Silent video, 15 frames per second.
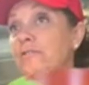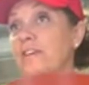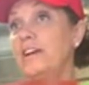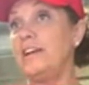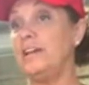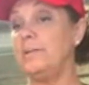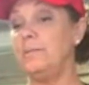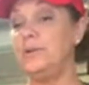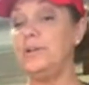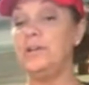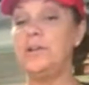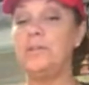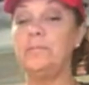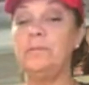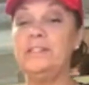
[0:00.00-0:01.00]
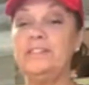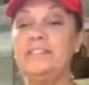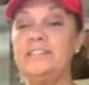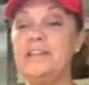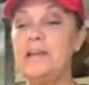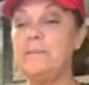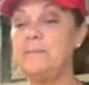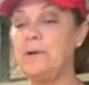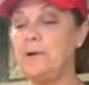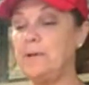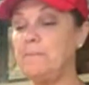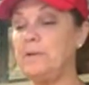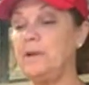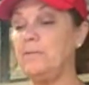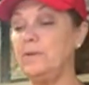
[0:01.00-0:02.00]
I got to put another piece of tape on,
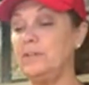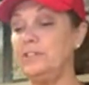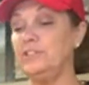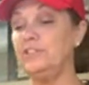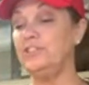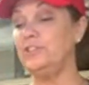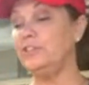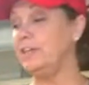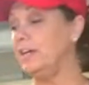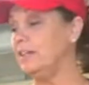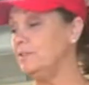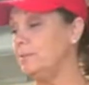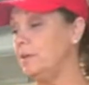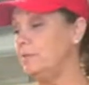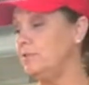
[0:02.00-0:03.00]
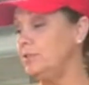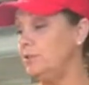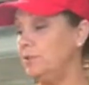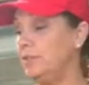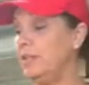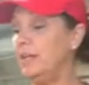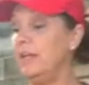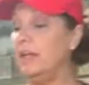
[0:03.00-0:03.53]
but I wanted to show you guys what I was doing.